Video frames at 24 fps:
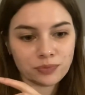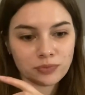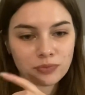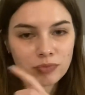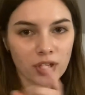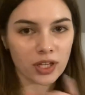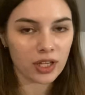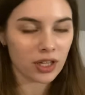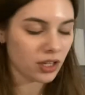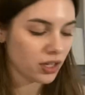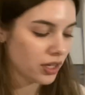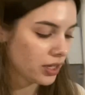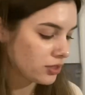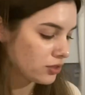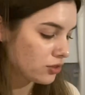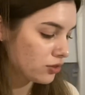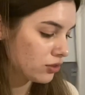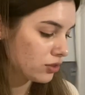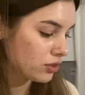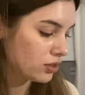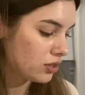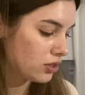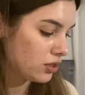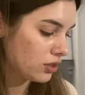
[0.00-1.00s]
As you'll
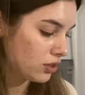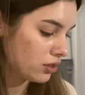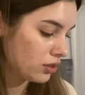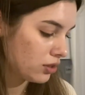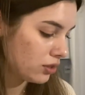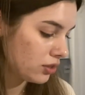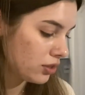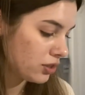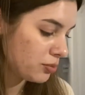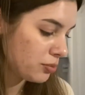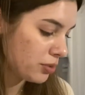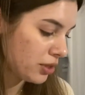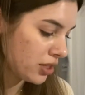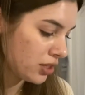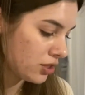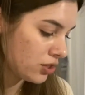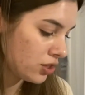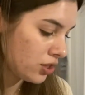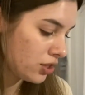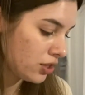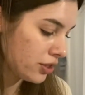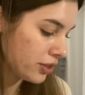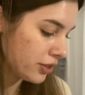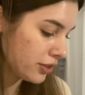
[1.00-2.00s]
see on this page
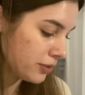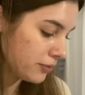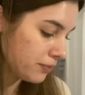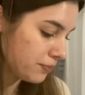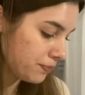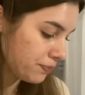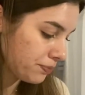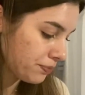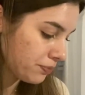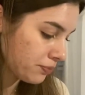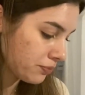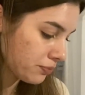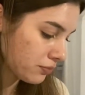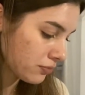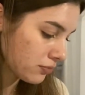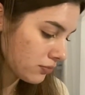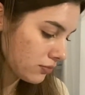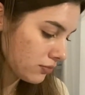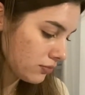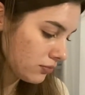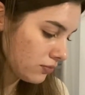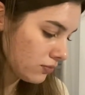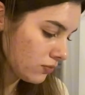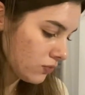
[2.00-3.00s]
here,
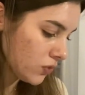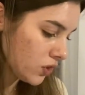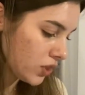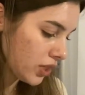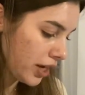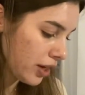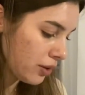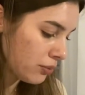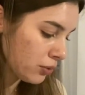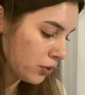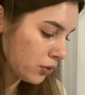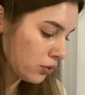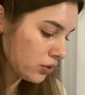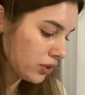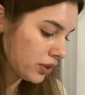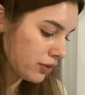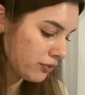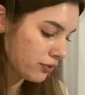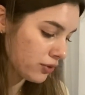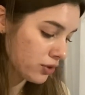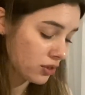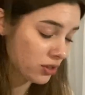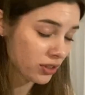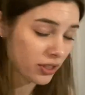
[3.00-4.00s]
I wrote that
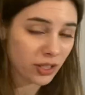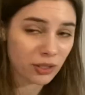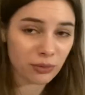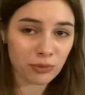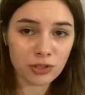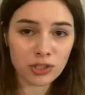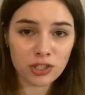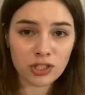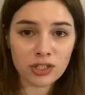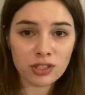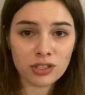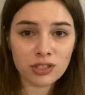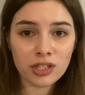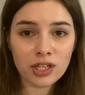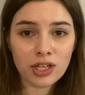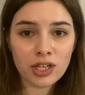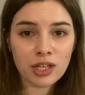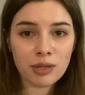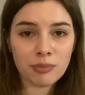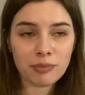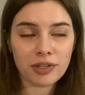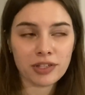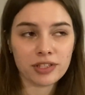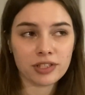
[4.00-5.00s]
for the languages,
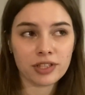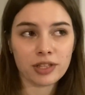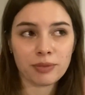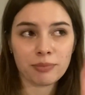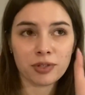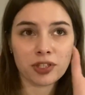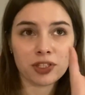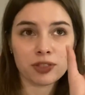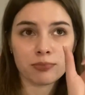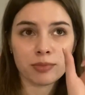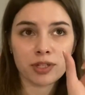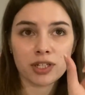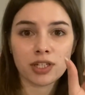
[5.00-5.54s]
basically I'm gonna spend